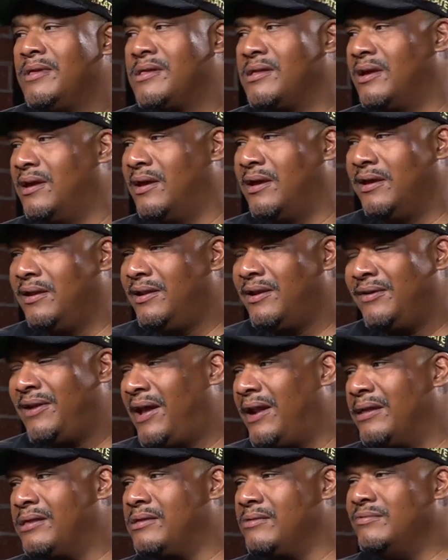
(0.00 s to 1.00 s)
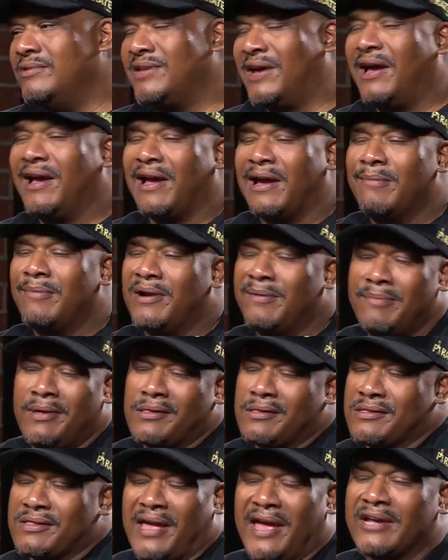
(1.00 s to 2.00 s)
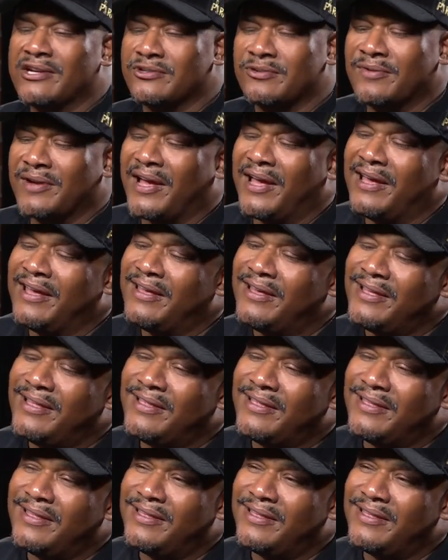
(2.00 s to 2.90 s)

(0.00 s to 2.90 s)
was no, not a suit and tie guy, but a business casual guy.